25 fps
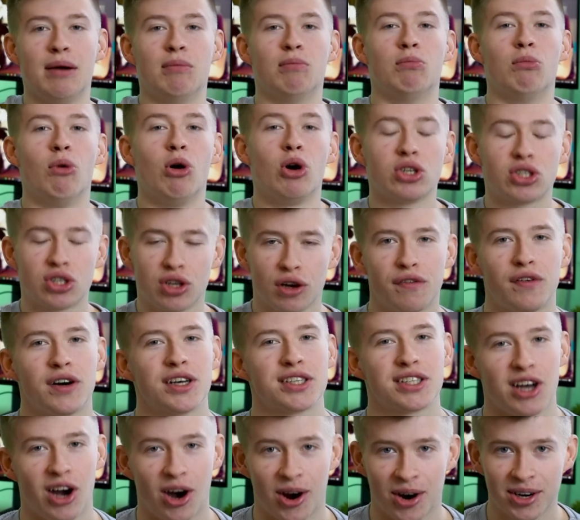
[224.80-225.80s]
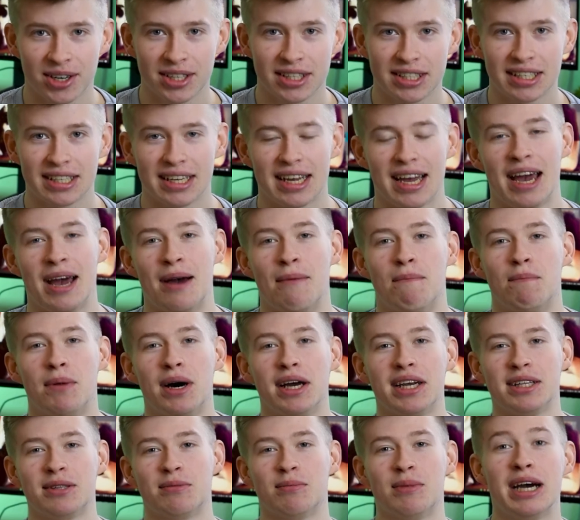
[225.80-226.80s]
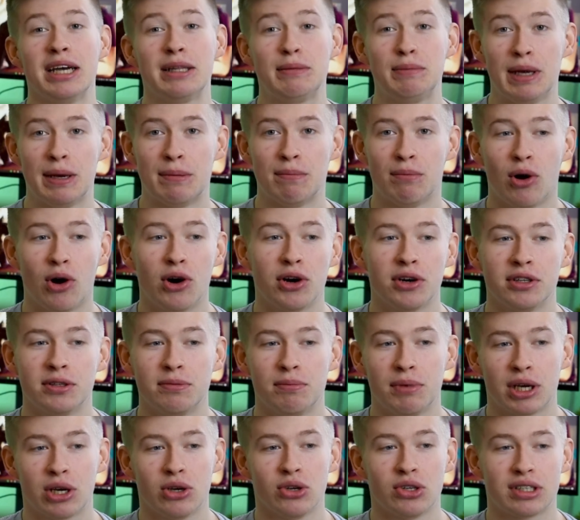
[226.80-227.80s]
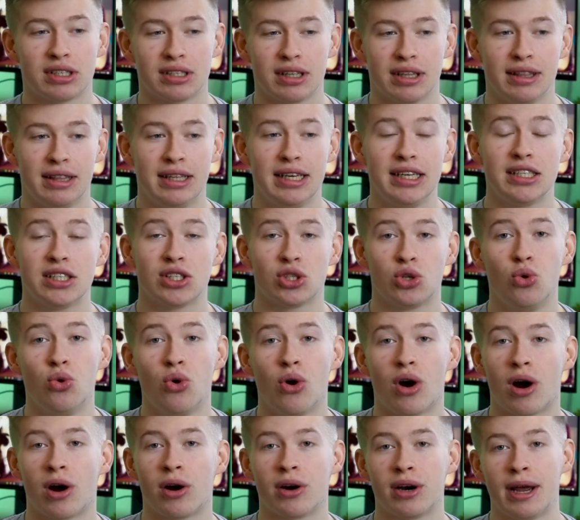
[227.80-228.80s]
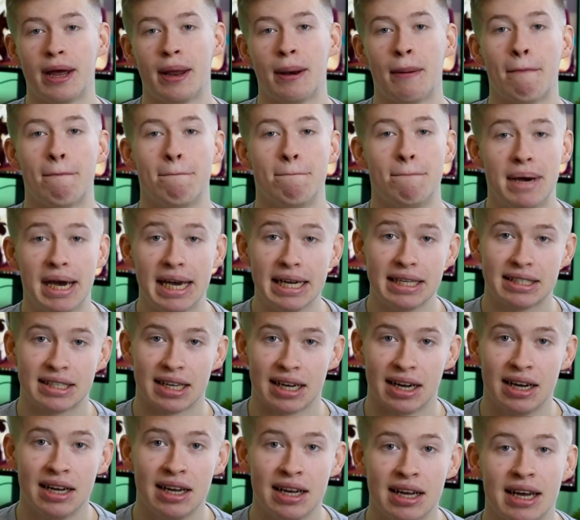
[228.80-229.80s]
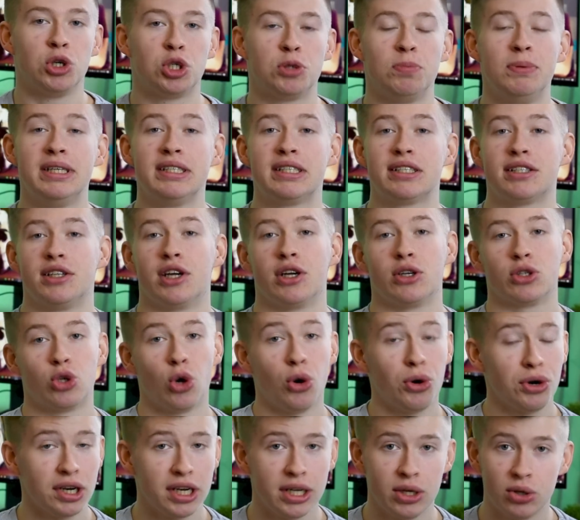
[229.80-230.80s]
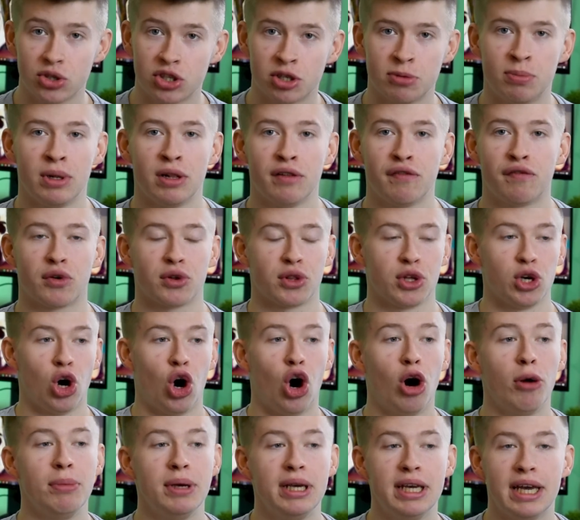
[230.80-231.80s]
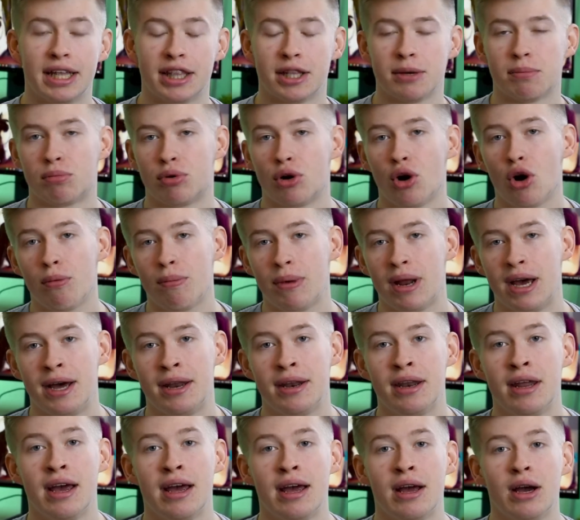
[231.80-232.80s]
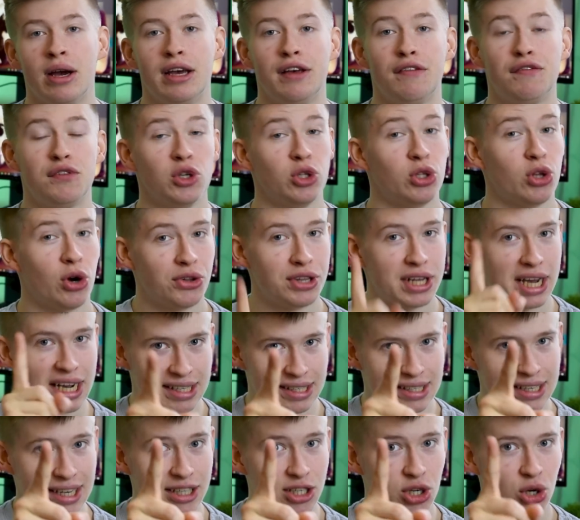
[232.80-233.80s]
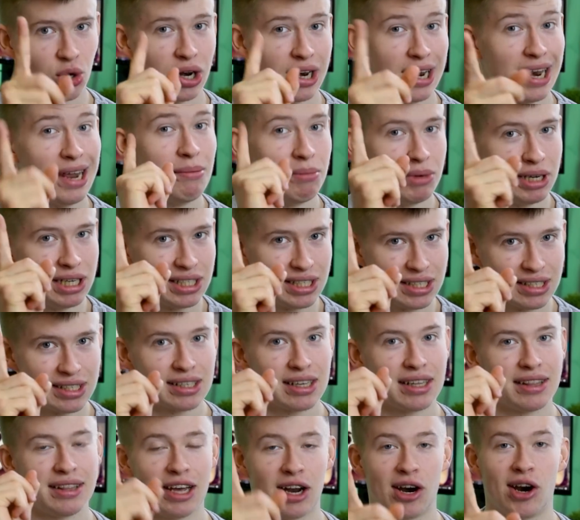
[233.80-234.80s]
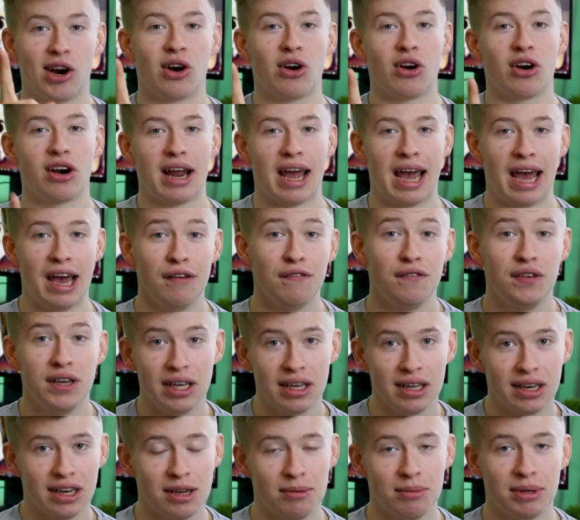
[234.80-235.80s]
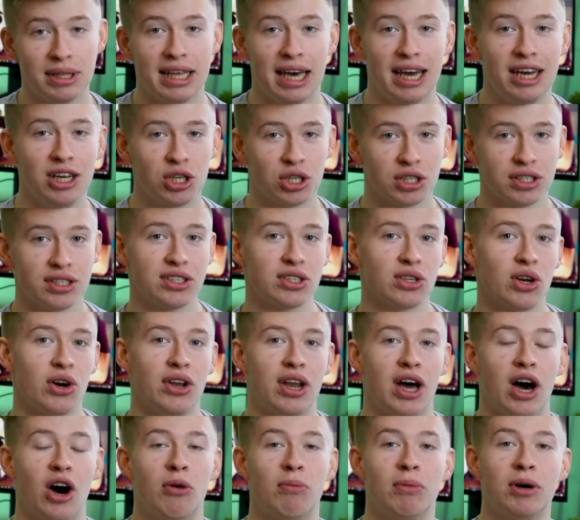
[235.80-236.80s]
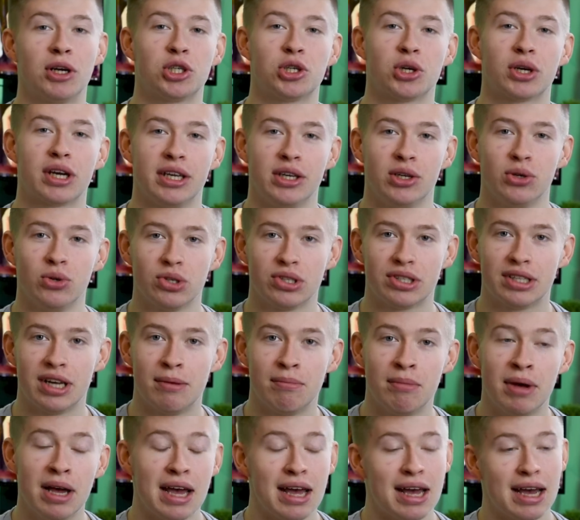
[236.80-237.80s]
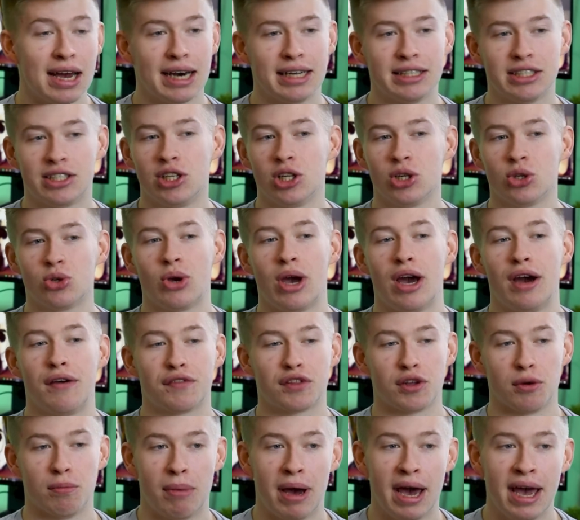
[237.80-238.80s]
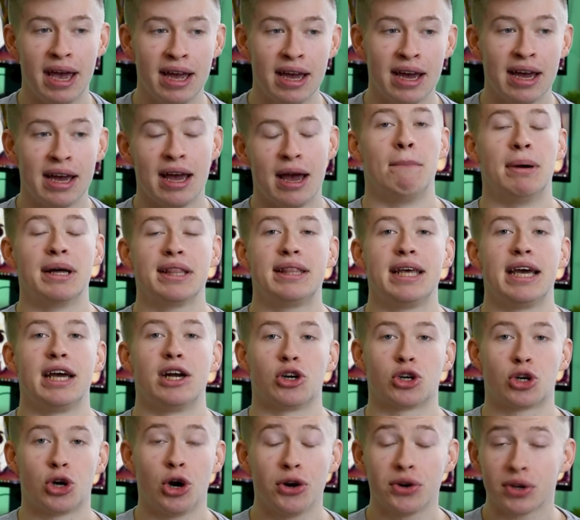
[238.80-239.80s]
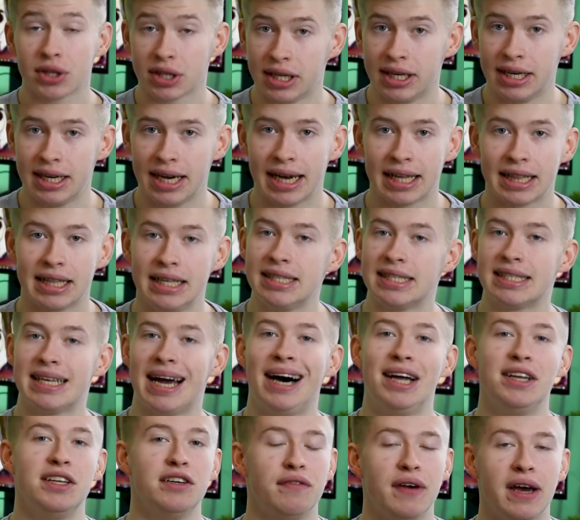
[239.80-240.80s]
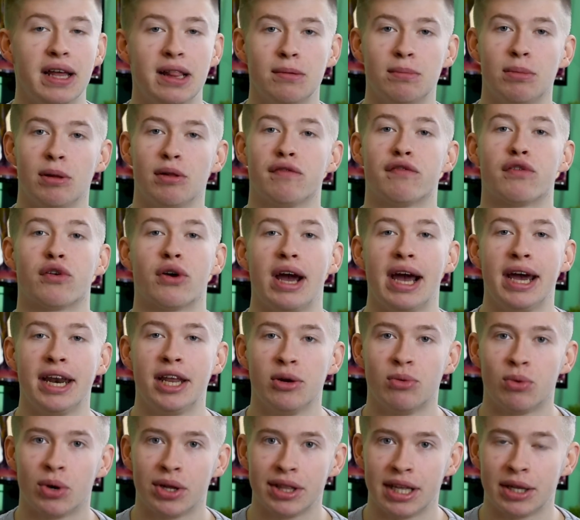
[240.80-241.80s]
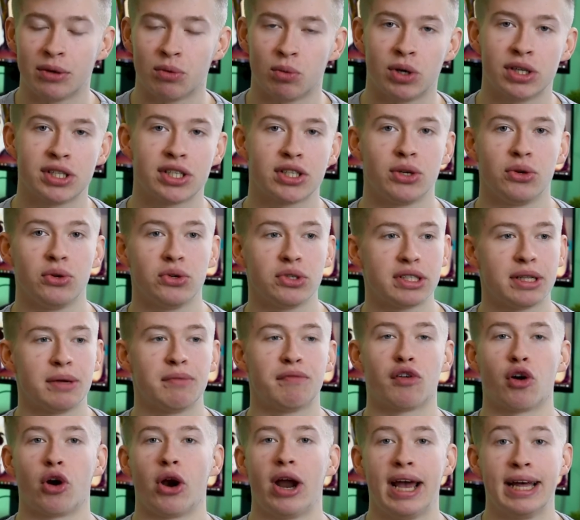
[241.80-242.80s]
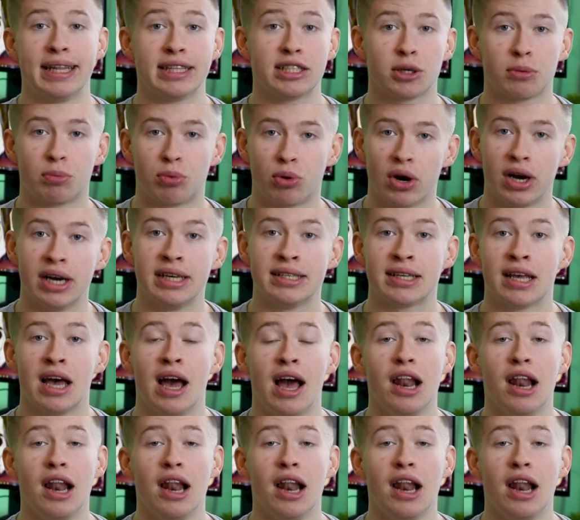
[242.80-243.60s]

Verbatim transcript: most of us aren't, um, but it might be important because these two are in beta, which means they're totally usable for the hobby and the pro plan. If you don't exceed your limits, there are heavy limitations on how much you can use them until you have to pay, but they are currently at least unavailable for anyone that wants to use them for enterprise